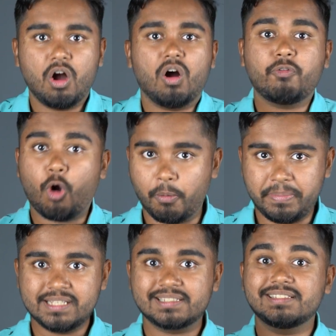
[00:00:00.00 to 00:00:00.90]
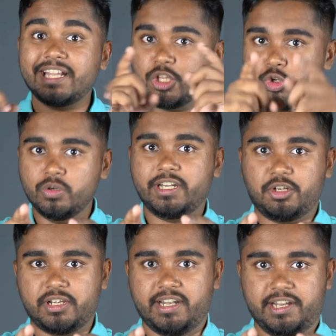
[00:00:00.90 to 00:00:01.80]
of hobbies that you need to
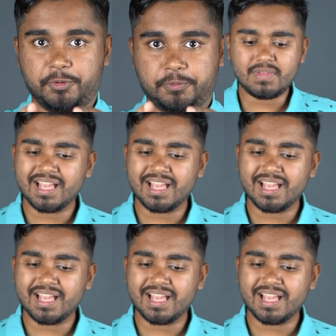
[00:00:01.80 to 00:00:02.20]
get into.